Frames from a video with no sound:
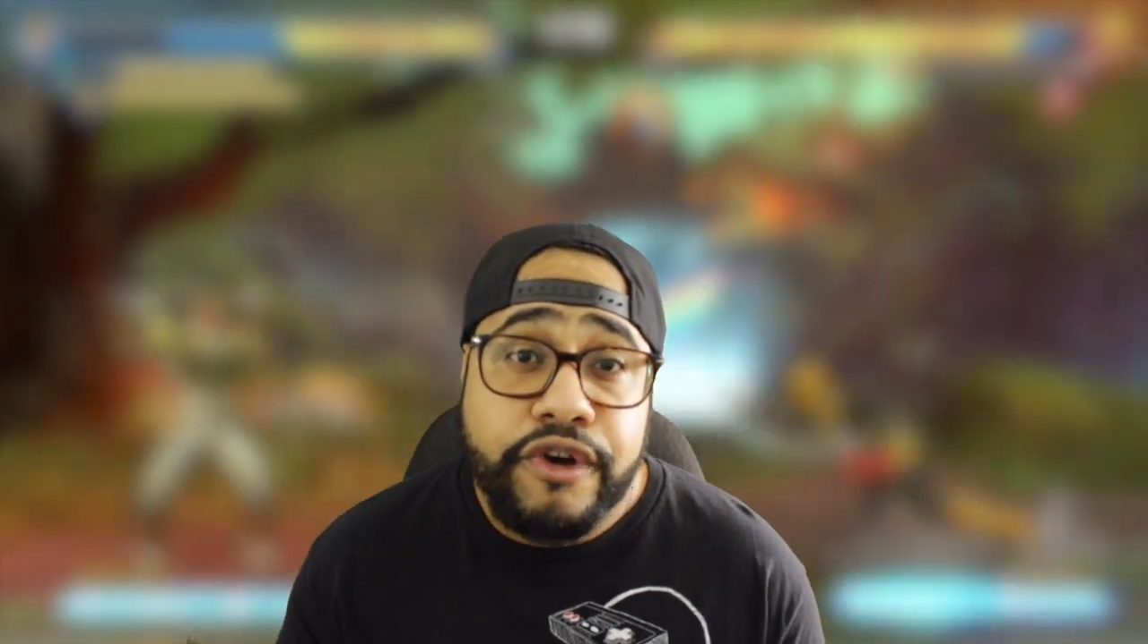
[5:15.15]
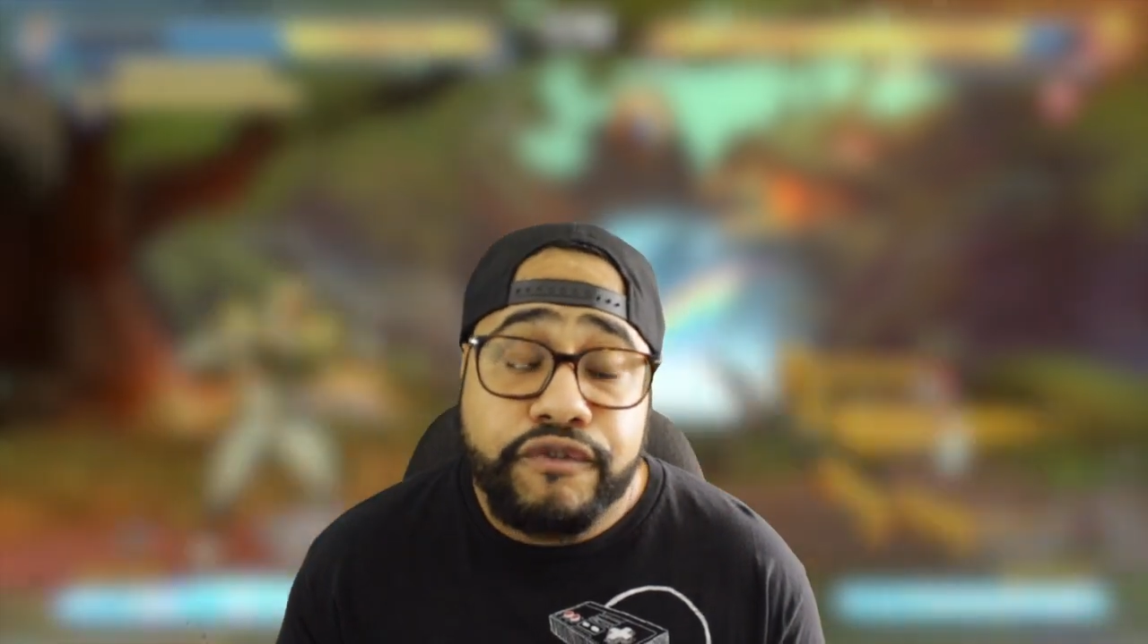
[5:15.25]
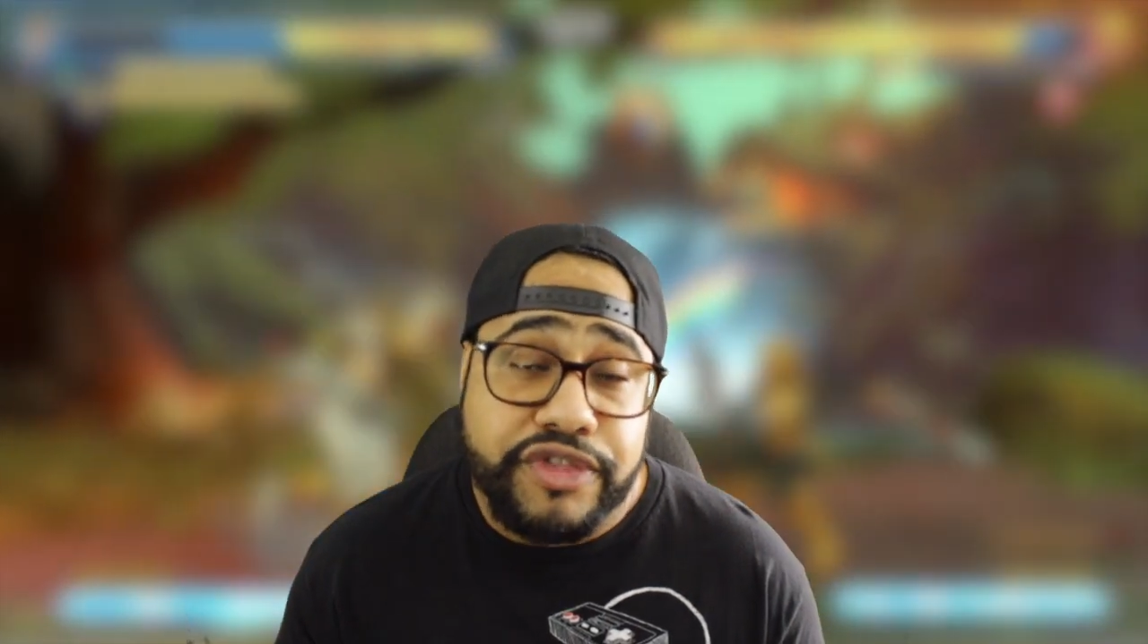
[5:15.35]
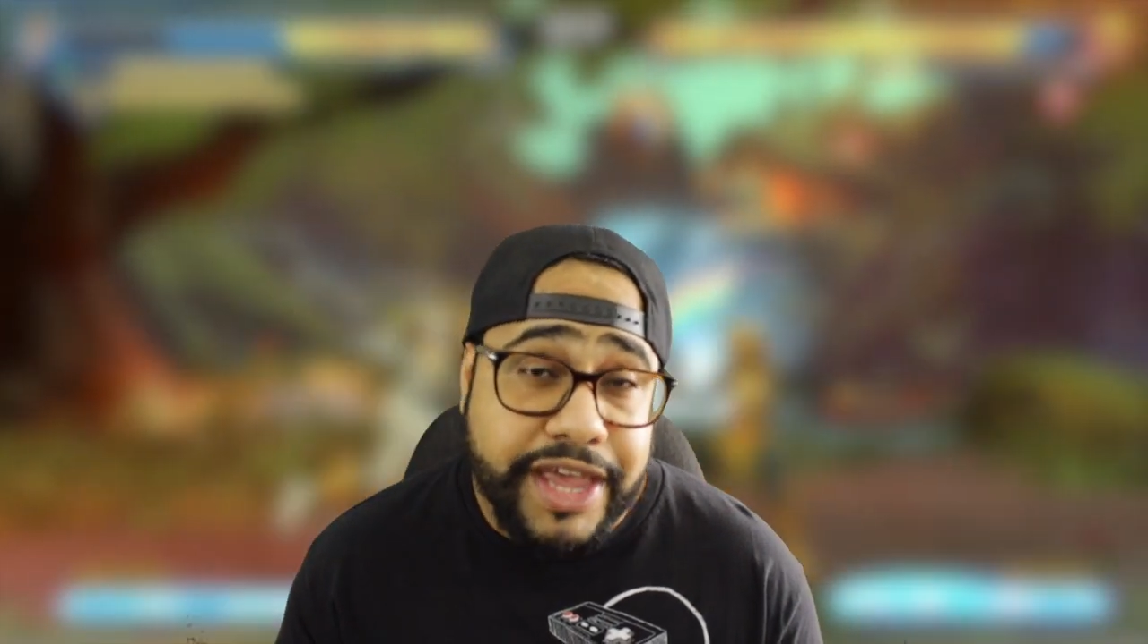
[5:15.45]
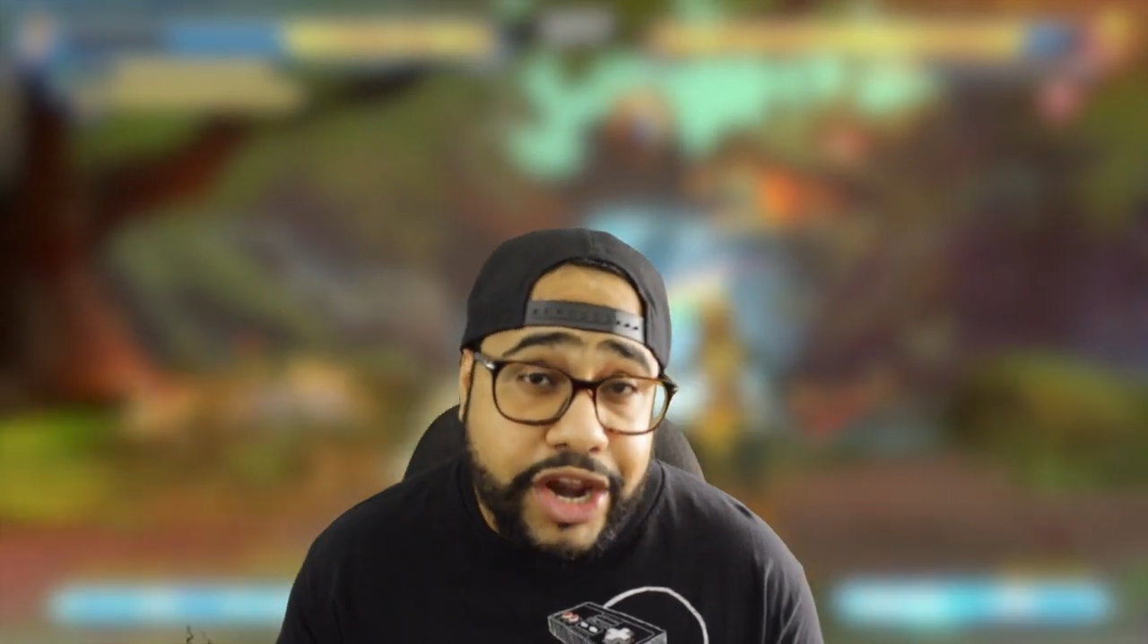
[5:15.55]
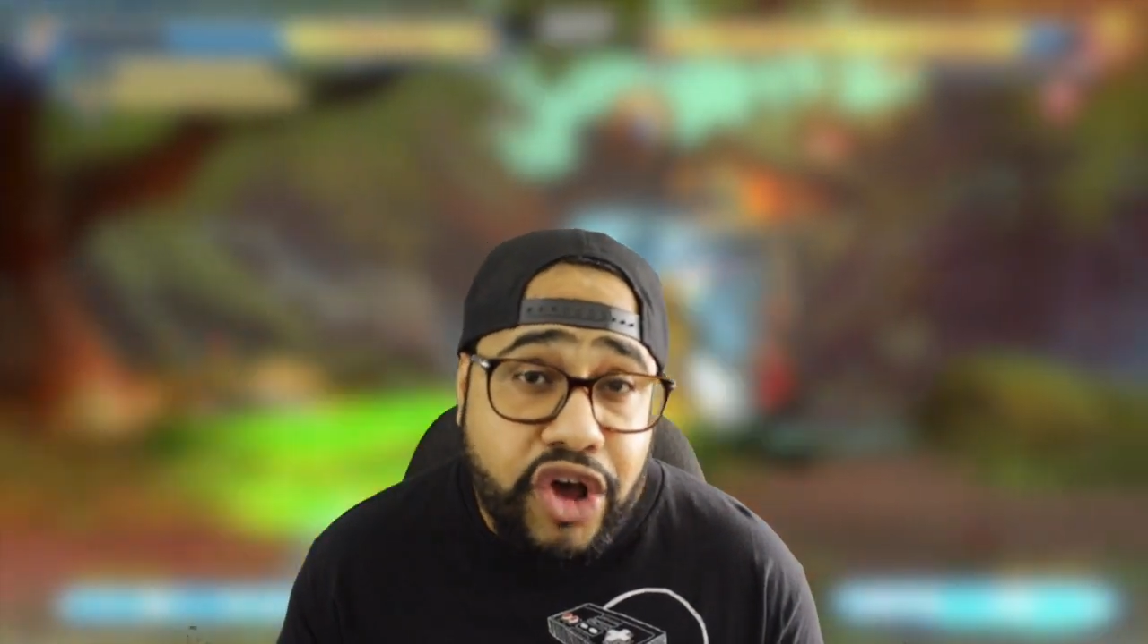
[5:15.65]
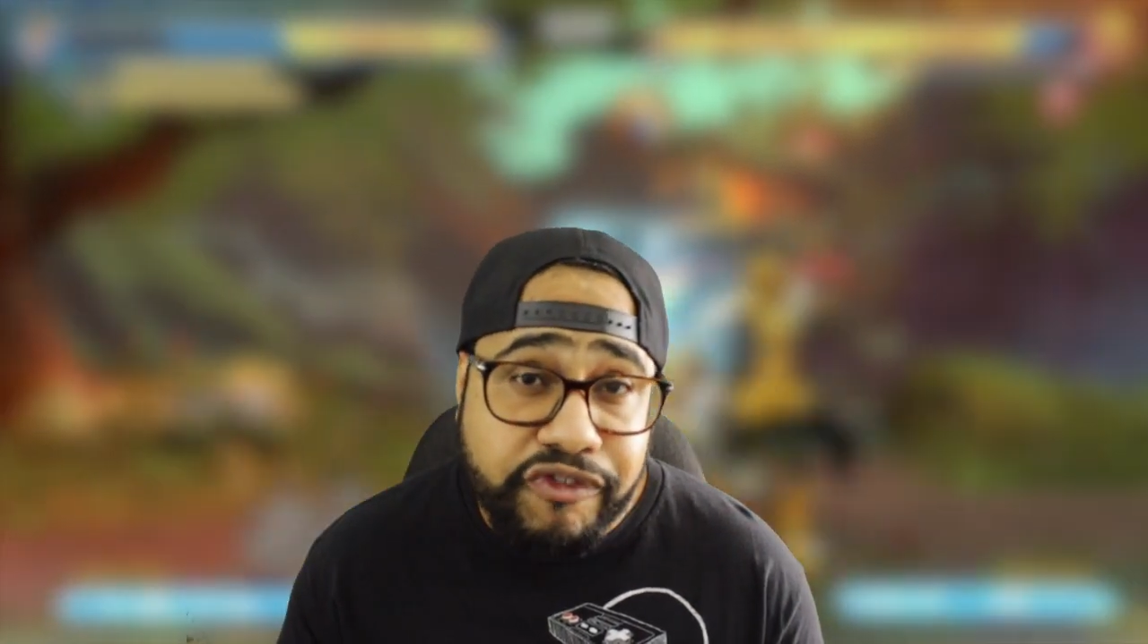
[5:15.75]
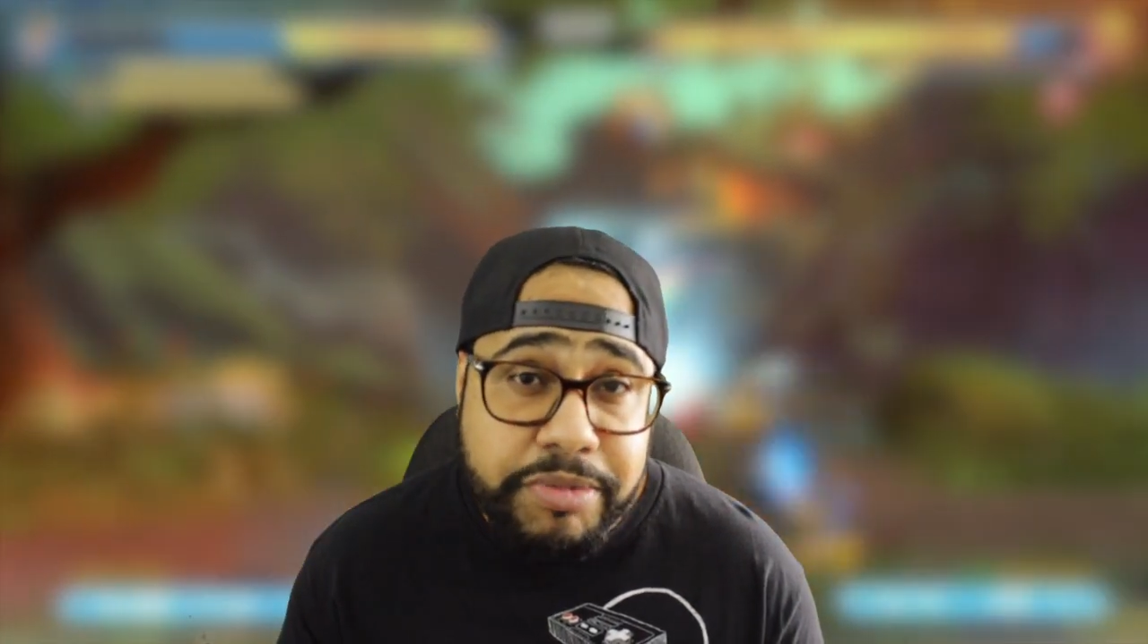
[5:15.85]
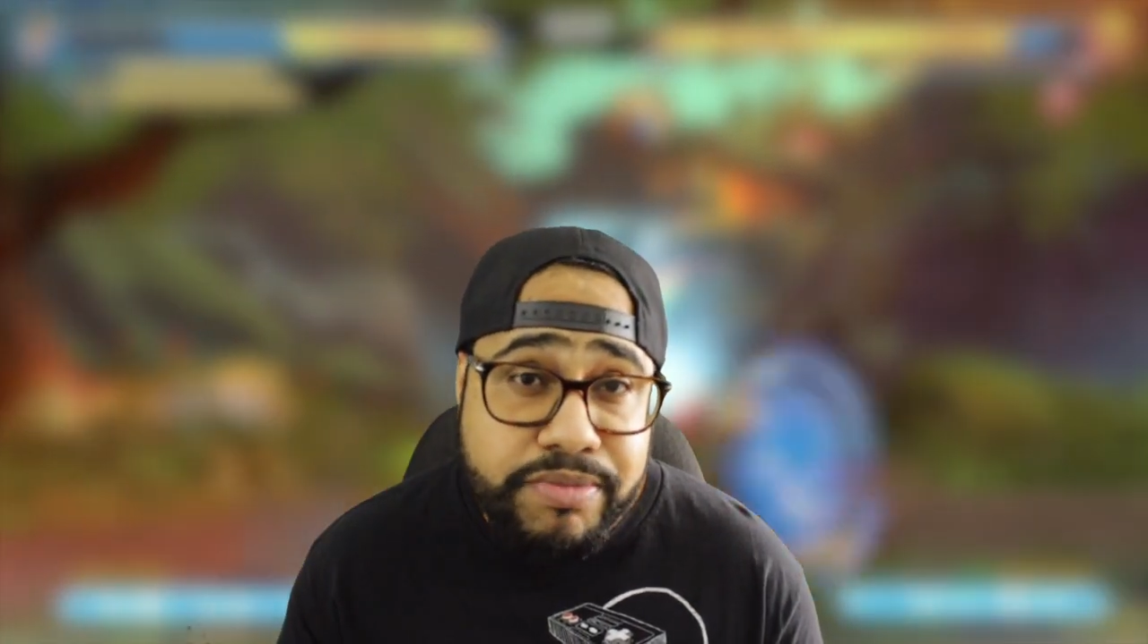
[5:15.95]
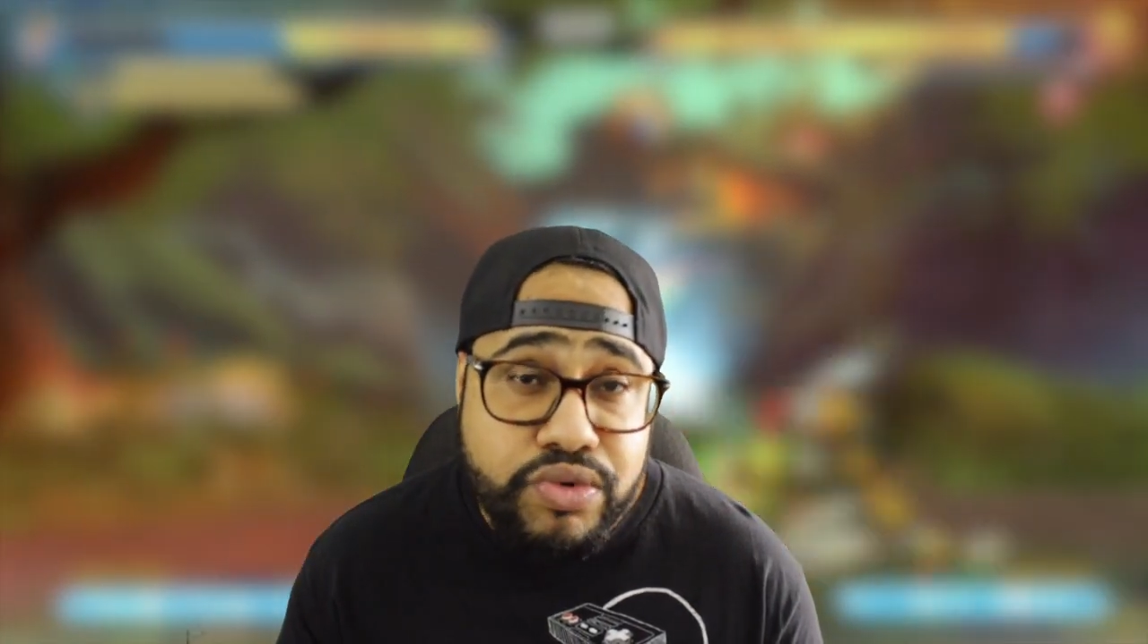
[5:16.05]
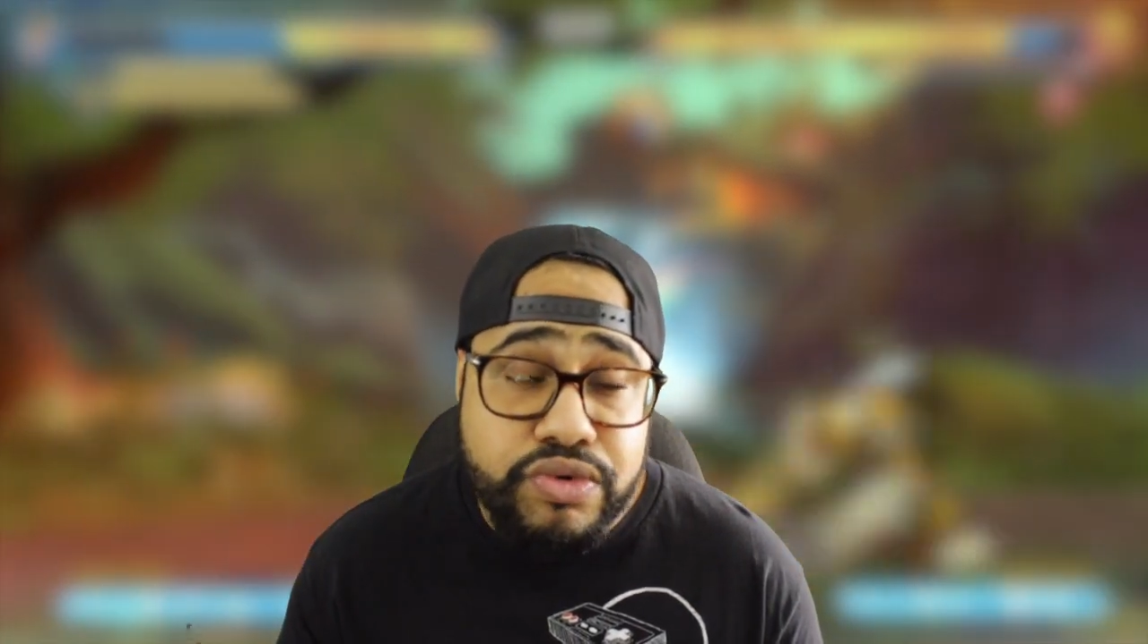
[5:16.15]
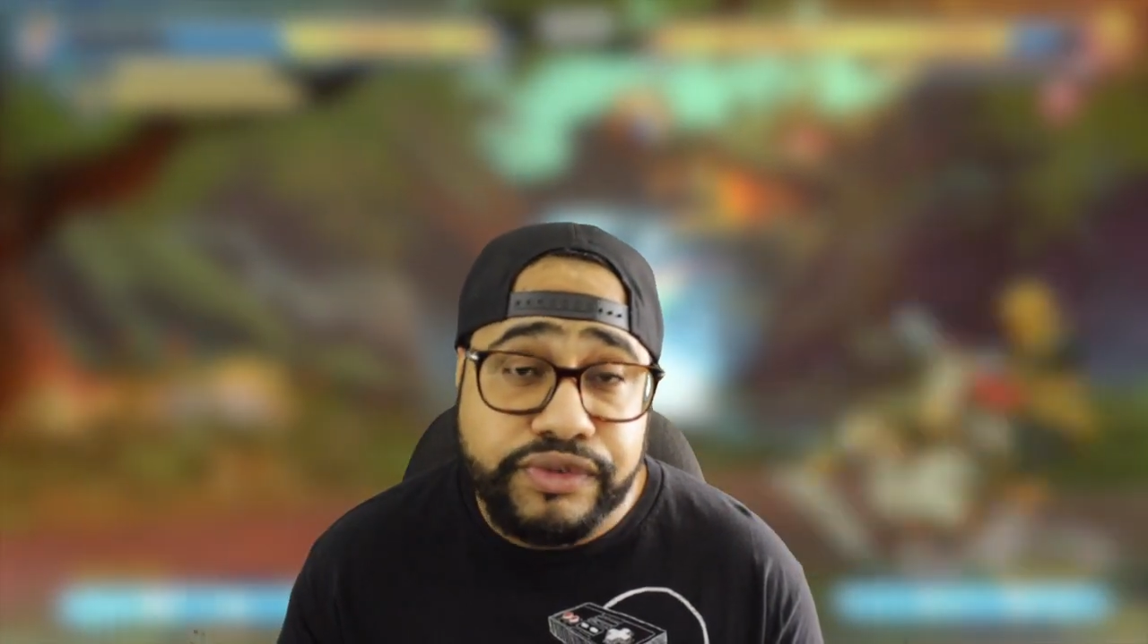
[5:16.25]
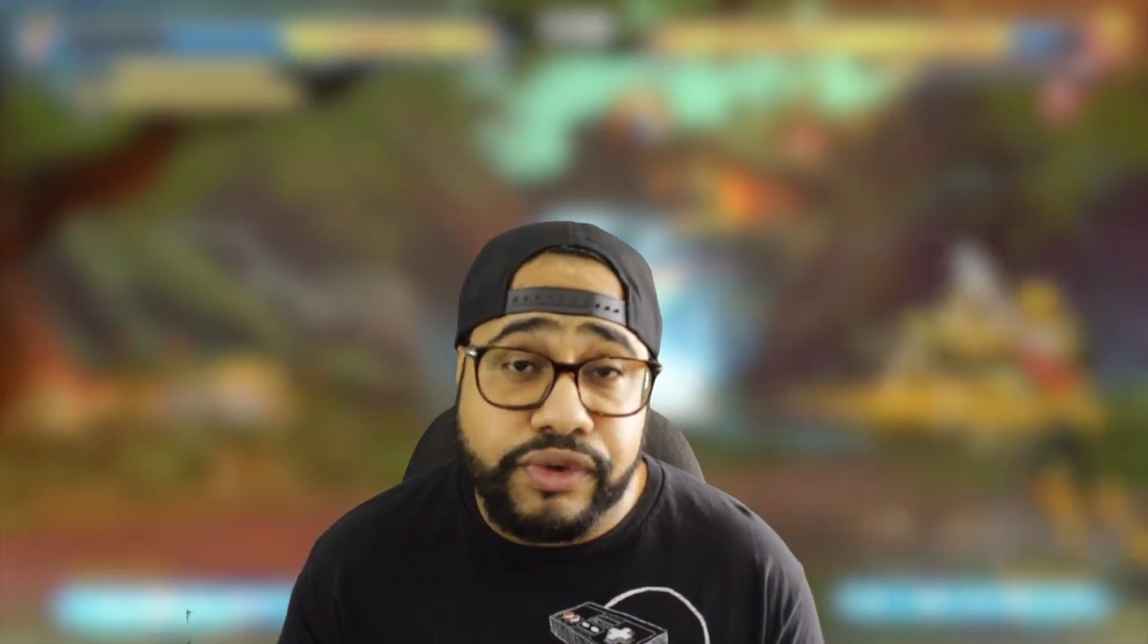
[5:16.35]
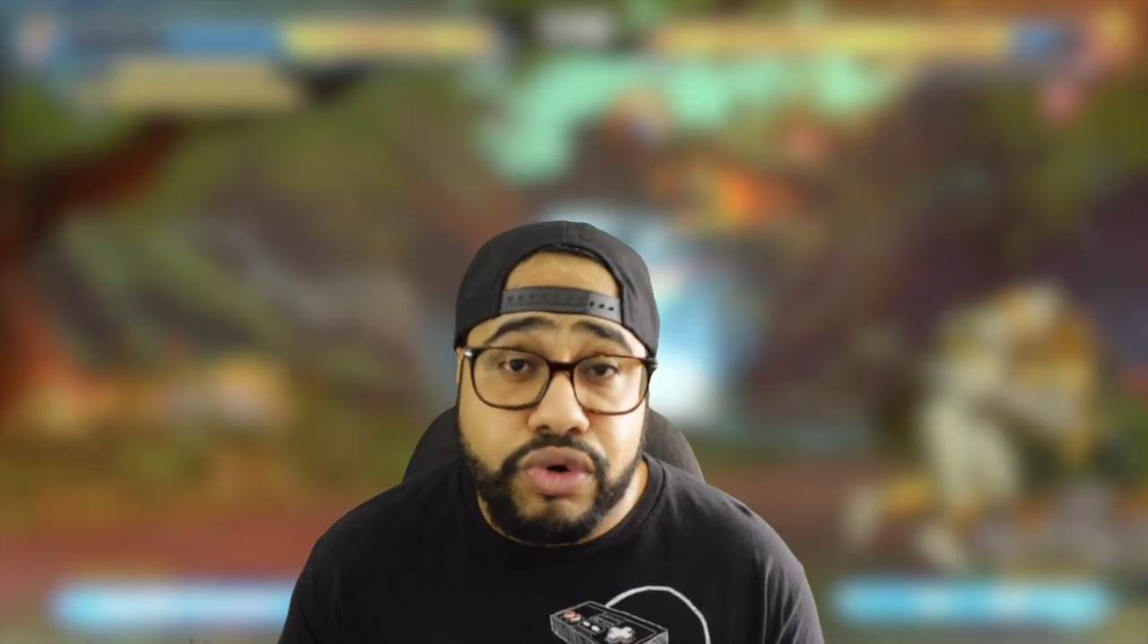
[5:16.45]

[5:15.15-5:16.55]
for the get off me move,